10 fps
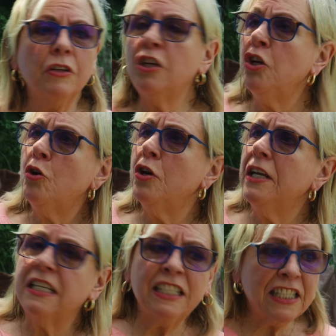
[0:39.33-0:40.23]
You're
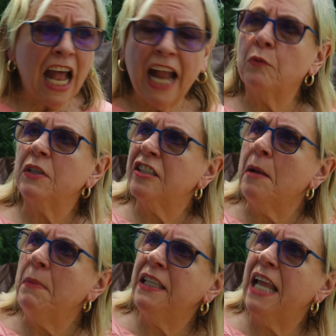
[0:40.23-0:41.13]
gonna side with
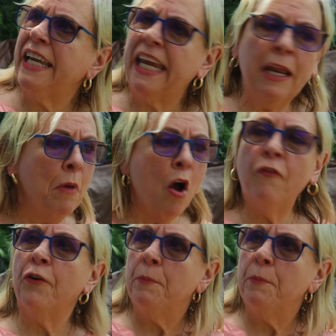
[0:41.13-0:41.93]
someone like him over